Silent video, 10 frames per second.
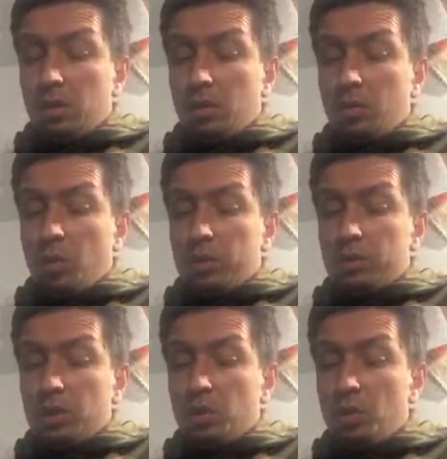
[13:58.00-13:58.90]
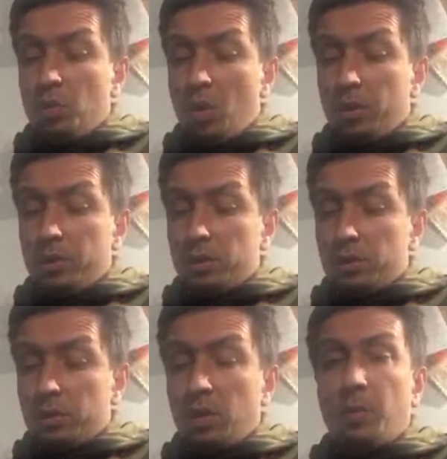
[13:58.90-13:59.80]
What do you
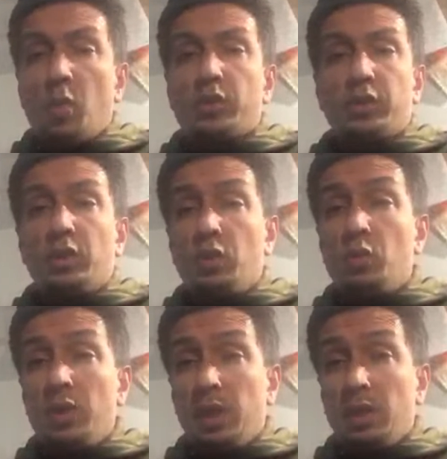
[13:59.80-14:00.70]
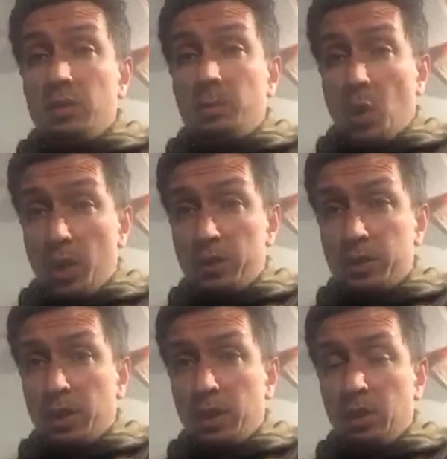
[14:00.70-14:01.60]
want and what do you need
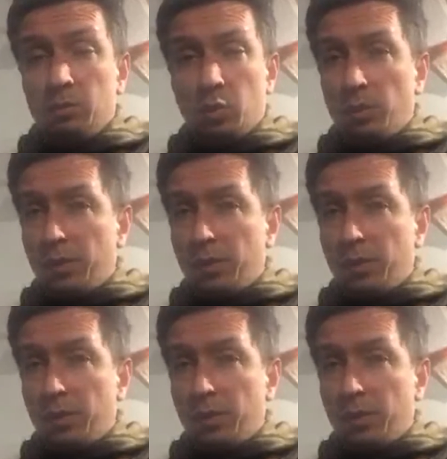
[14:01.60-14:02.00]
personally, not